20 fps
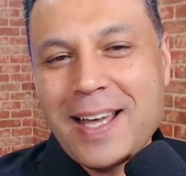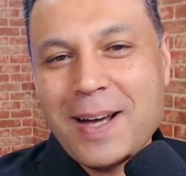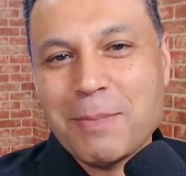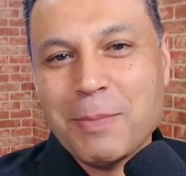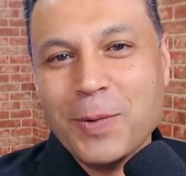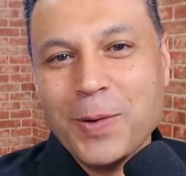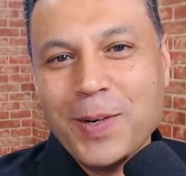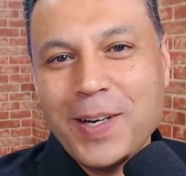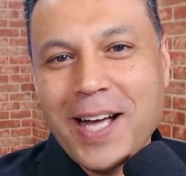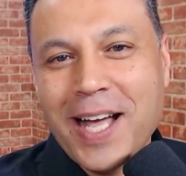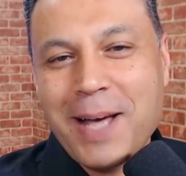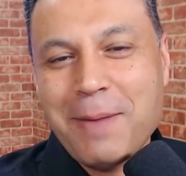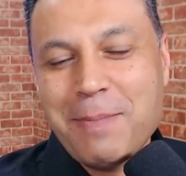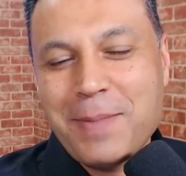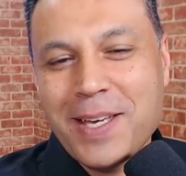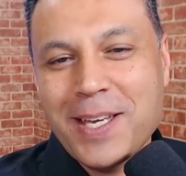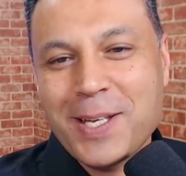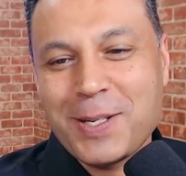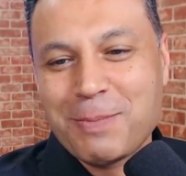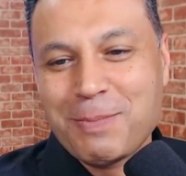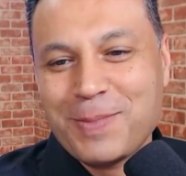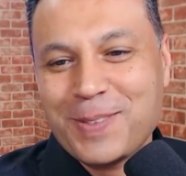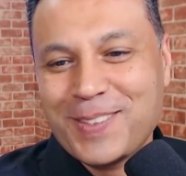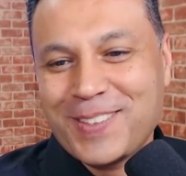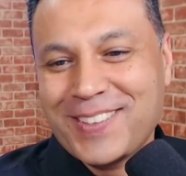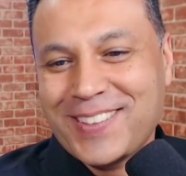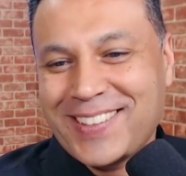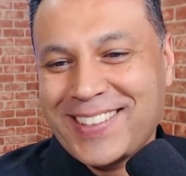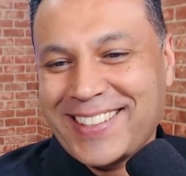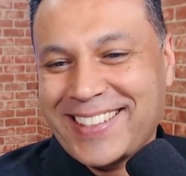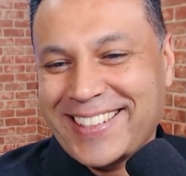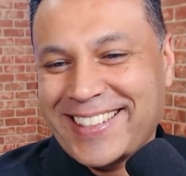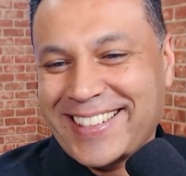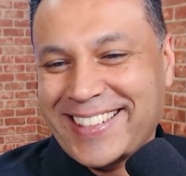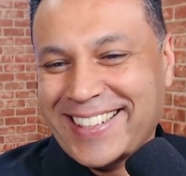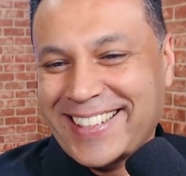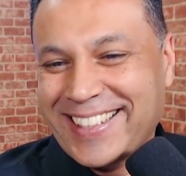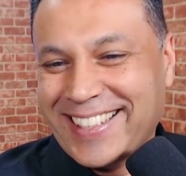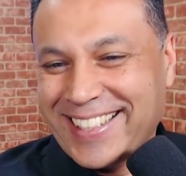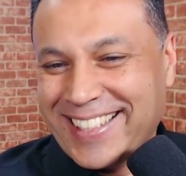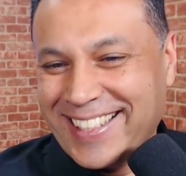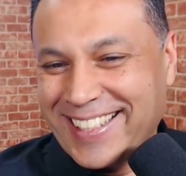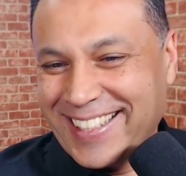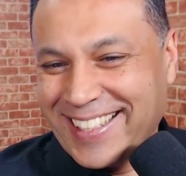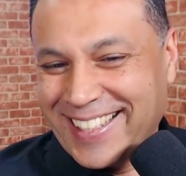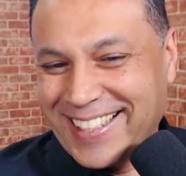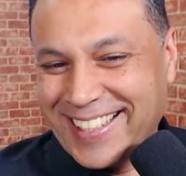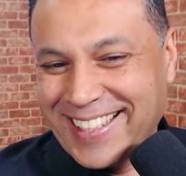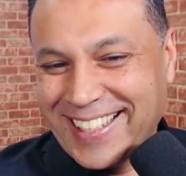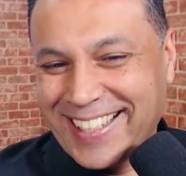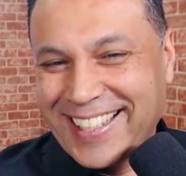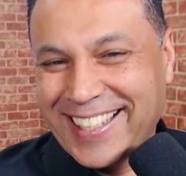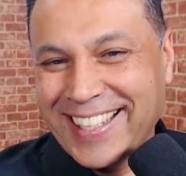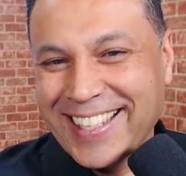It's easier to say, it's true, honey.